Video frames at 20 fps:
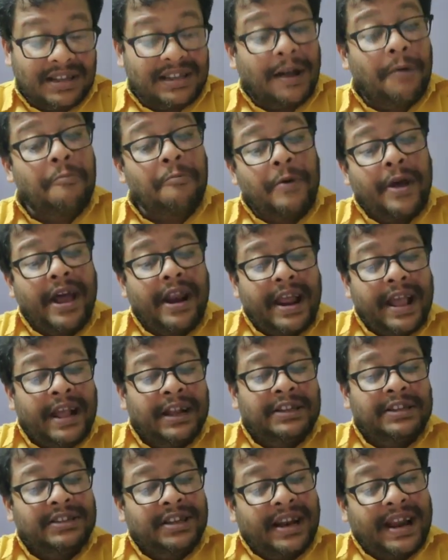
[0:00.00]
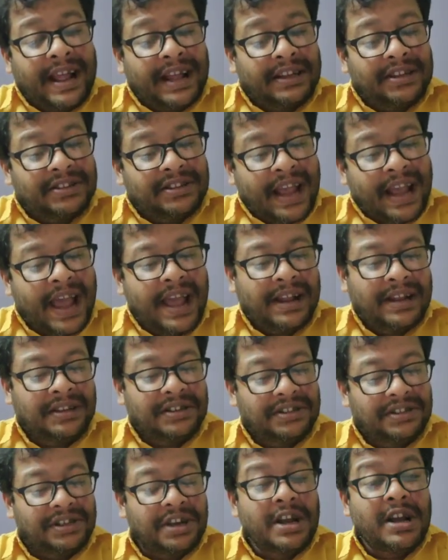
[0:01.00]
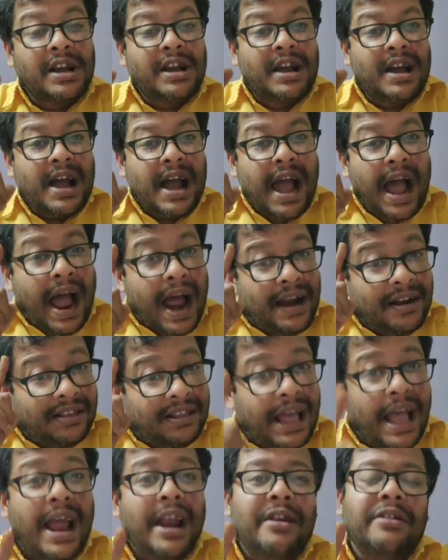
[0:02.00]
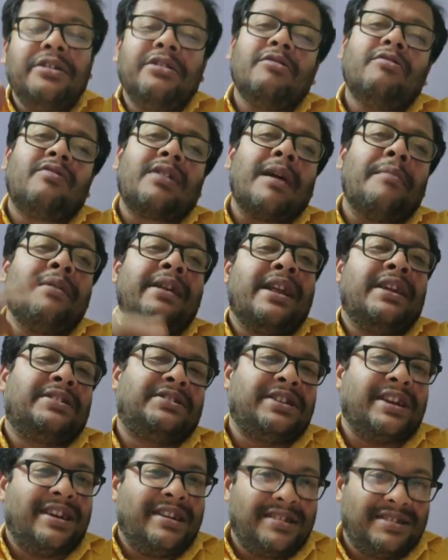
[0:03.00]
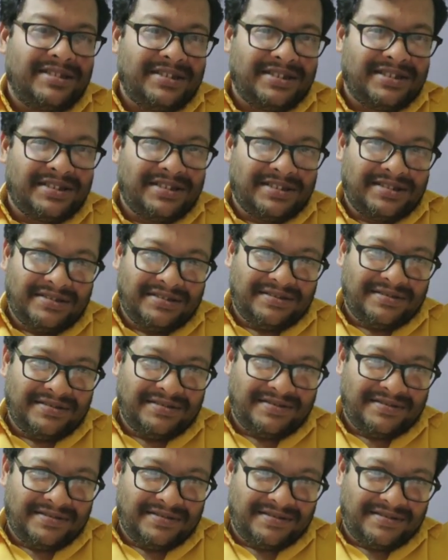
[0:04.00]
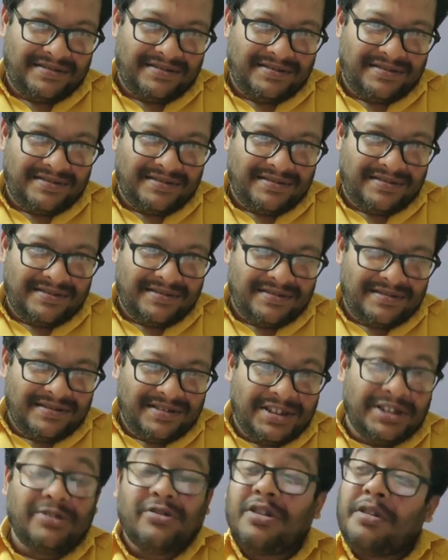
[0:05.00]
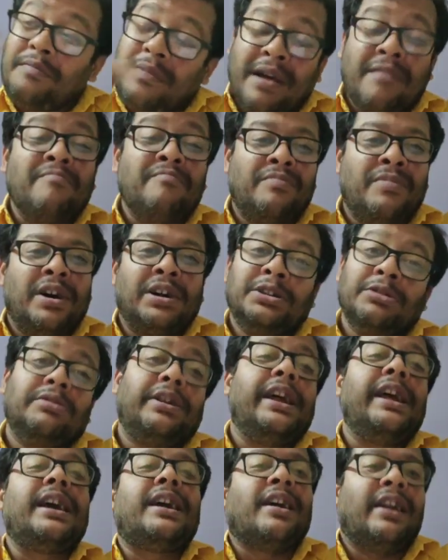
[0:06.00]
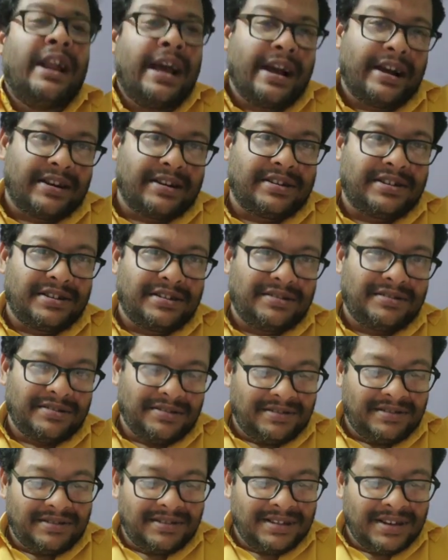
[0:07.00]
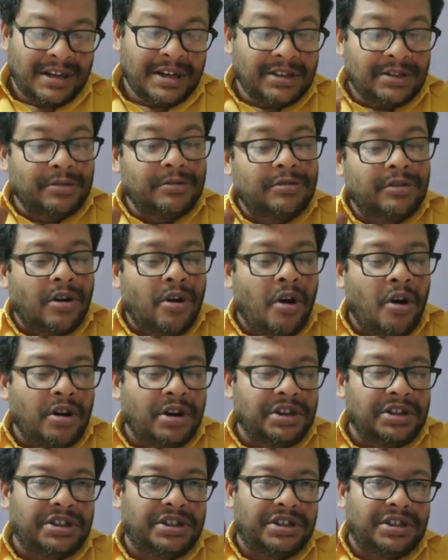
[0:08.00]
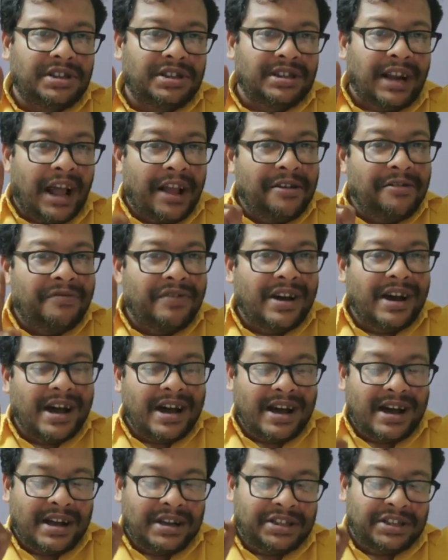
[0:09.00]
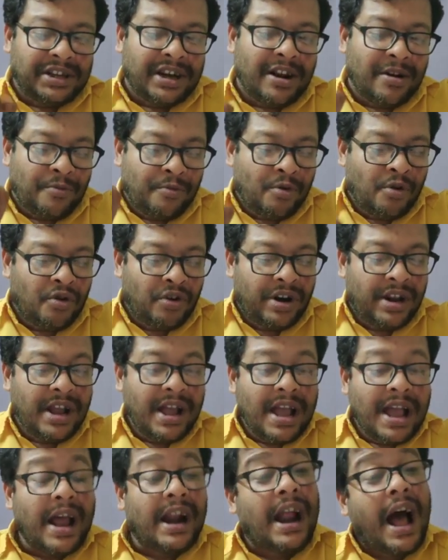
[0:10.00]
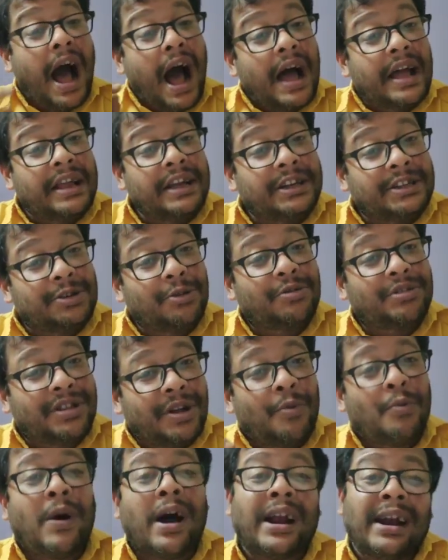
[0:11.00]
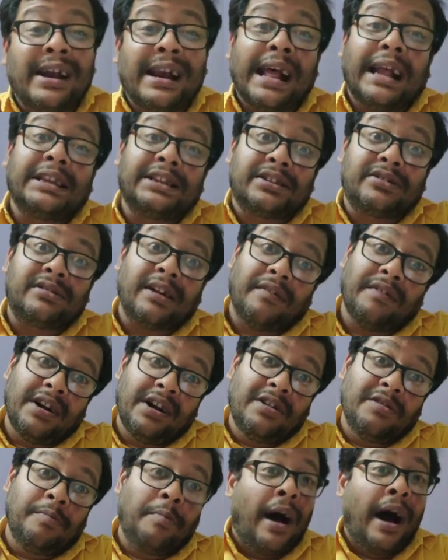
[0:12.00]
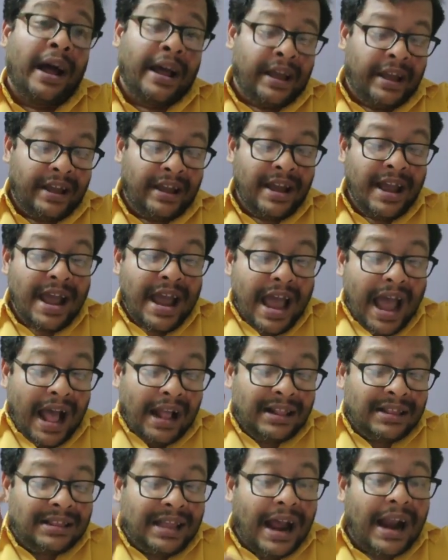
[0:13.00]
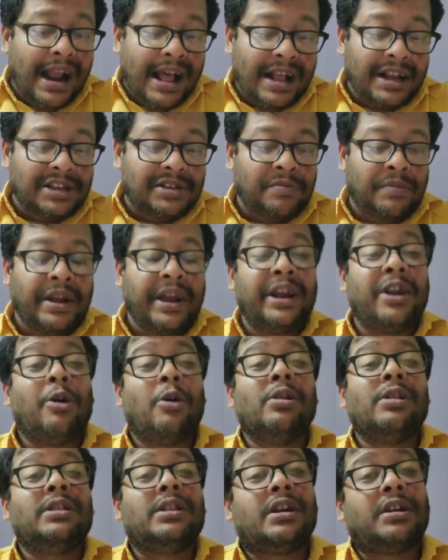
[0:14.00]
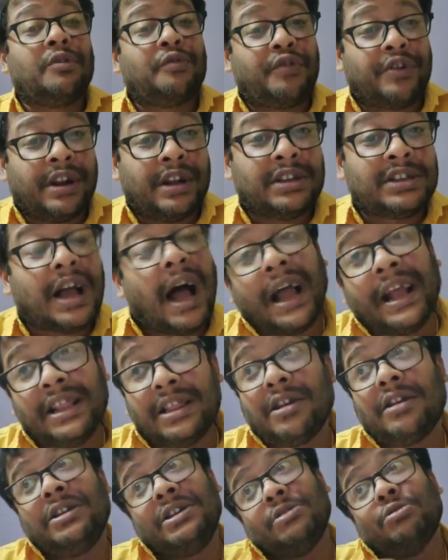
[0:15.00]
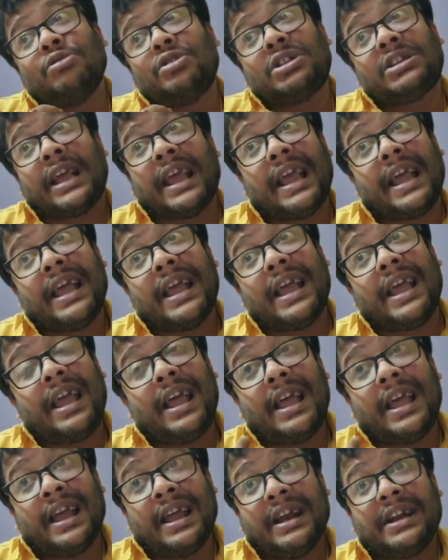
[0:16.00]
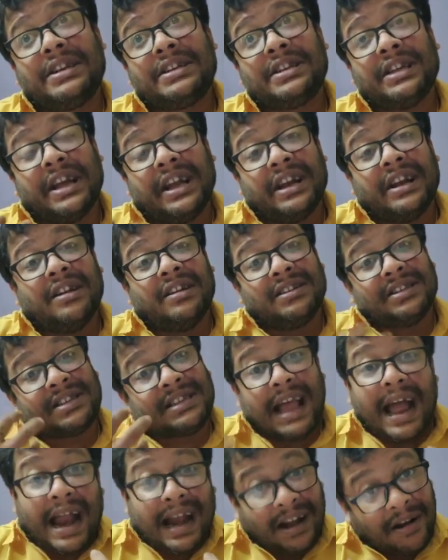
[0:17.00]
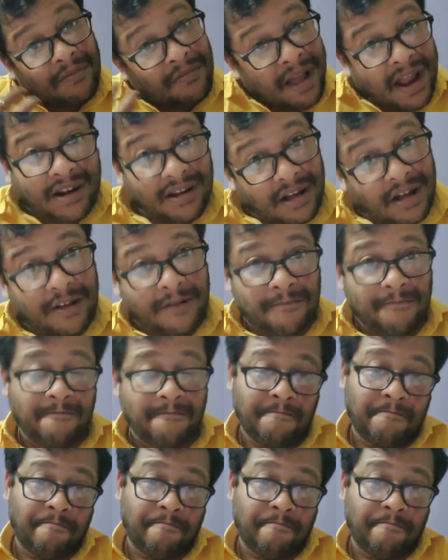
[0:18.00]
Somewhere ages and ages hence. And then you reminiscence. You remember, you recollect. Two roads diverged in a wood, and I took the one less travelled by, and that has made all the difference. Either you say it in a sad manner,